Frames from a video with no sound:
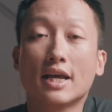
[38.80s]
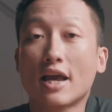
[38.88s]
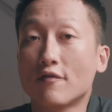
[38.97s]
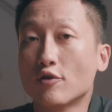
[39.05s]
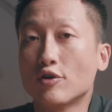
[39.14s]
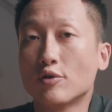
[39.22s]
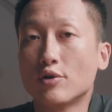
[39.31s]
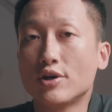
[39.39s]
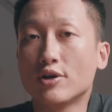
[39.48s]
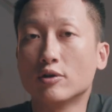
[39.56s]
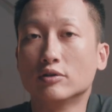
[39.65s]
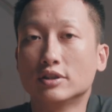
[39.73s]
If you're new
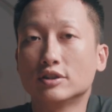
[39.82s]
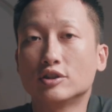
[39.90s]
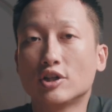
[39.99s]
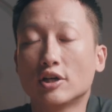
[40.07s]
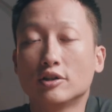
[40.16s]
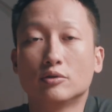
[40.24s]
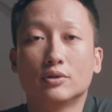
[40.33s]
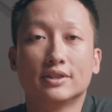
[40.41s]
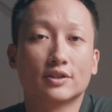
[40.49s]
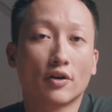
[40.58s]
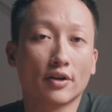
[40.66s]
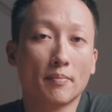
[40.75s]
here, this channel
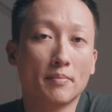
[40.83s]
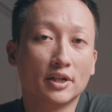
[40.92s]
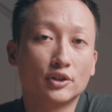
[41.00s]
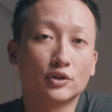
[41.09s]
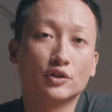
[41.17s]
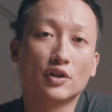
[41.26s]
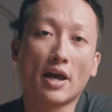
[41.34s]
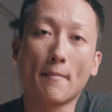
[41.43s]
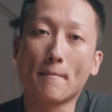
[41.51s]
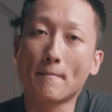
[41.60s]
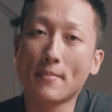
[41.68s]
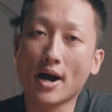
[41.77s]
is on a mission to
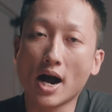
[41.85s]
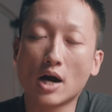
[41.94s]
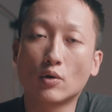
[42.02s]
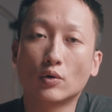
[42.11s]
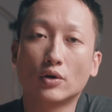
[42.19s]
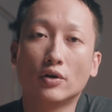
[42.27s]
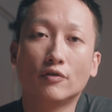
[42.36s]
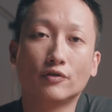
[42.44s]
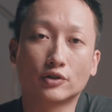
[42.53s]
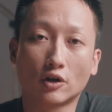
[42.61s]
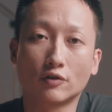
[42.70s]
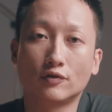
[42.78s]
empower
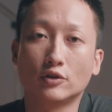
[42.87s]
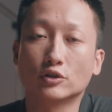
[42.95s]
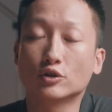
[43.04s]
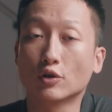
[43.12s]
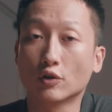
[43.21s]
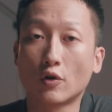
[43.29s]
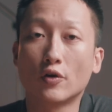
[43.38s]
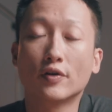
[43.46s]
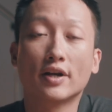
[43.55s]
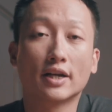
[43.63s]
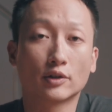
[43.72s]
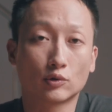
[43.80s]
photographers to learn
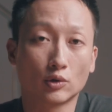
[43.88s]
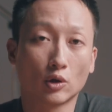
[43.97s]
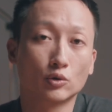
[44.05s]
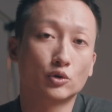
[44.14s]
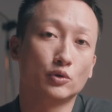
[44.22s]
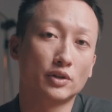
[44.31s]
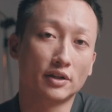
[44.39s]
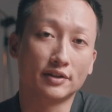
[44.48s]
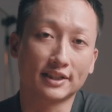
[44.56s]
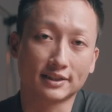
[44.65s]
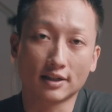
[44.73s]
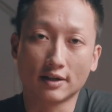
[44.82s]
and grow to their
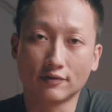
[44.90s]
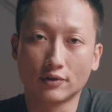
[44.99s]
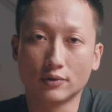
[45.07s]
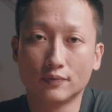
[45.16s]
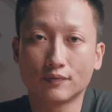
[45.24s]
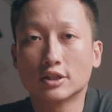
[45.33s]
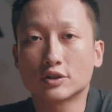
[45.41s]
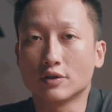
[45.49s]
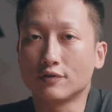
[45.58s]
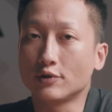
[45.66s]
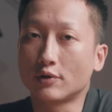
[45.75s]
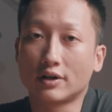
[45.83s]
next level. So
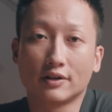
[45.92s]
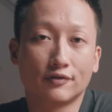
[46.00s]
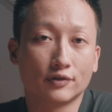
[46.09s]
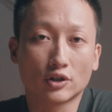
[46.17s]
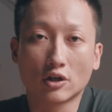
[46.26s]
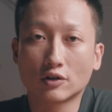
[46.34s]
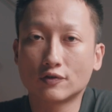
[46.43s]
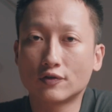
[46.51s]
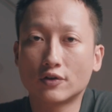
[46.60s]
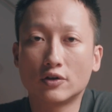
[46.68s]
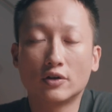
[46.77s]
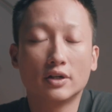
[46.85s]
if you are a
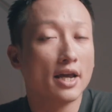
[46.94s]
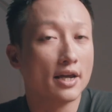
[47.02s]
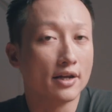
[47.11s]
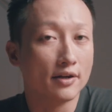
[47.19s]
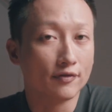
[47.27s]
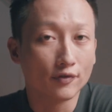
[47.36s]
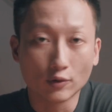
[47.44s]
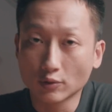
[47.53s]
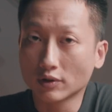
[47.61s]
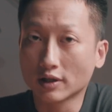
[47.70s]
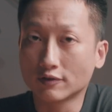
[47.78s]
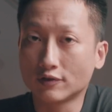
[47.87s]
photographer, a photo
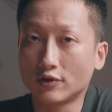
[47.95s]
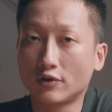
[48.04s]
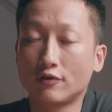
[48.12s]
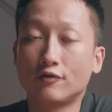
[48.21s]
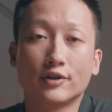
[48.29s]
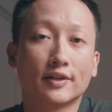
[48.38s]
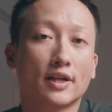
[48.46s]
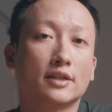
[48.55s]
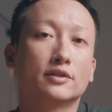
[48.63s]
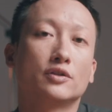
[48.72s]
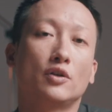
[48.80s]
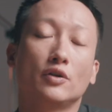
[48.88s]
lover,
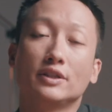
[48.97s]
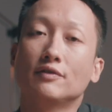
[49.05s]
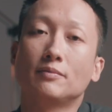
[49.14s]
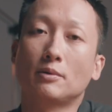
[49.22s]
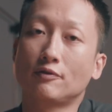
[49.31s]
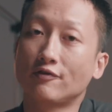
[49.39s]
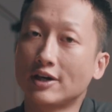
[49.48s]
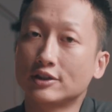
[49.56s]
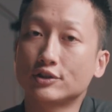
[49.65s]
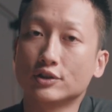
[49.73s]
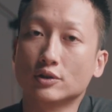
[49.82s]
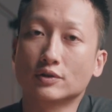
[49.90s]
freelancer, or even
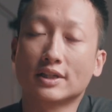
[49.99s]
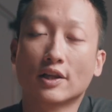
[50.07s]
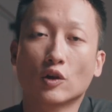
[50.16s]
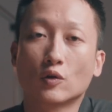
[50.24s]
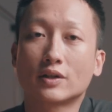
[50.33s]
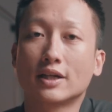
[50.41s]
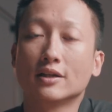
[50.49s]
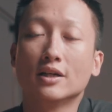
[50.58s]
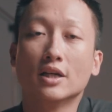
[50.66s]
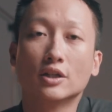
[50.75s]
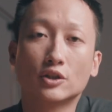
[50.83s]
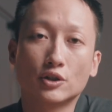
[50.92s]
professionals and looking
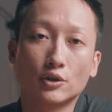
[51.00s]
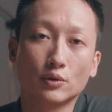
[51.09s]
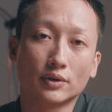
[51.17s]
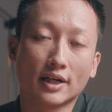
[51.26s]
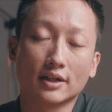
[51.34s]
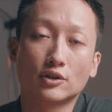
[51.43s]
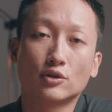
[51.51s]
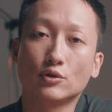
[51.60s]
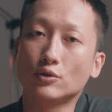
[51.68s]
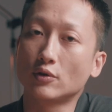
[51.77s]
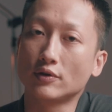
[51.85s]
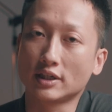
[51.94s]
to get to
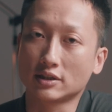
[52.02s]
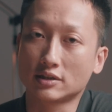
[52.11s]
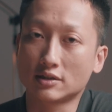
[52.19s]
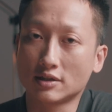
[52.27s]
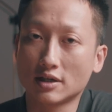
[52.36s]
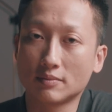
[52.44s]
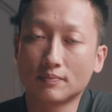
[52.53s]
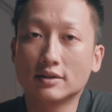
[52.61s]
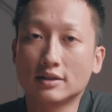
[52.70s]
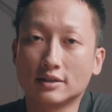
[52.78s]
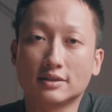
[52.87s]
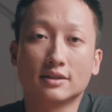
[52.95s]
your next step,
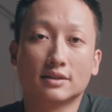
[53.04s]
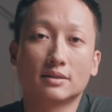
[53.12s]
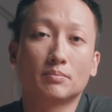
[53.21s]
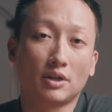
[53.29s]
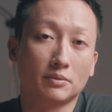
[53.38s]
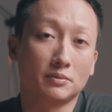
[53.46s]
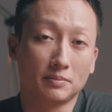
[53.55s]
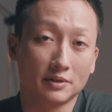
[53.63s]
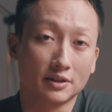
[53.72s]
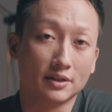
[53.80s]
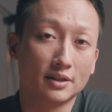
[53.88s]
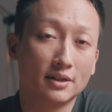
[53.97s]
this is
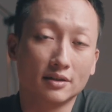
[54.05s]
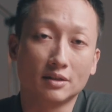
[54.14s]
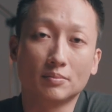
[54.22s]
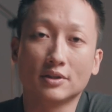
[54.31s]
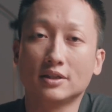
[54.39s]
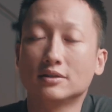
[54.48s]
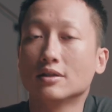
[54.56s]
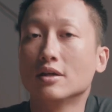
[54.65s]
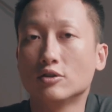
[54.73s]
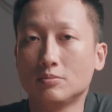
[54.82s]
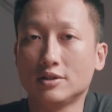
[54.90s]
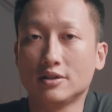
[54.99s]
probably the place
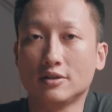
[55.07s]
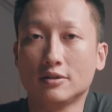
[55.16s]
to be.